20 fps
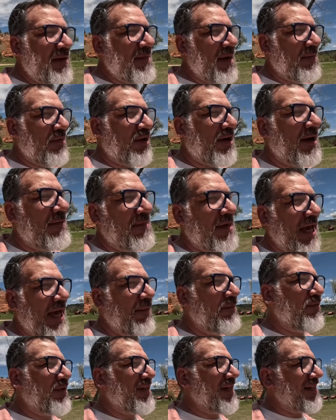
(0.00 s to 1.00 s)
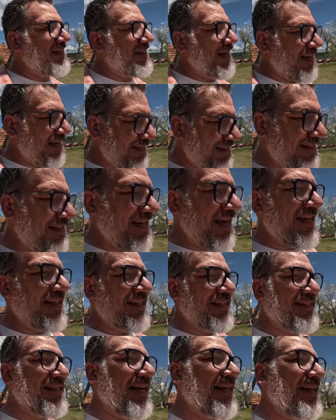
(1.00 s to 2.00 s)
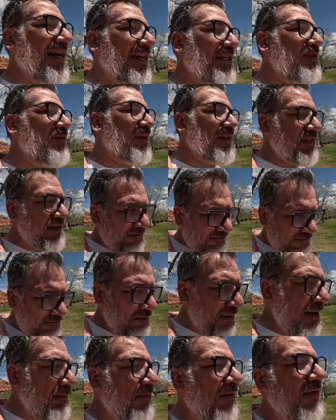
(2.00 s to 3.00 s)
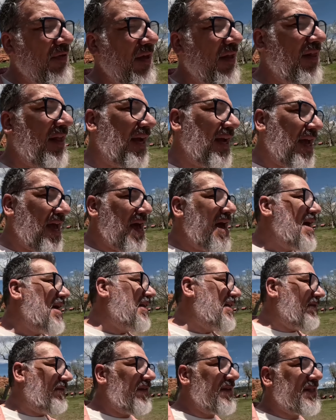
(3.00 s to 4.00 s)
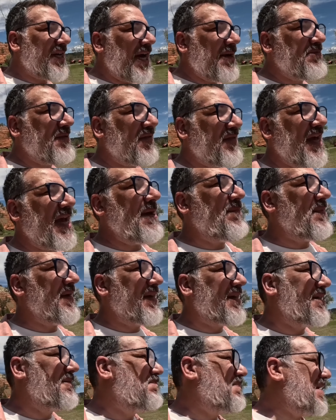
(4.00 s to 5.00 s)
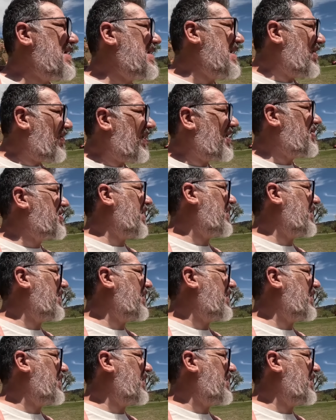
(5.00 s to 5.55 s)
member come camp with us, they can stay in the site next to us. Different people that like different types of camping can be near each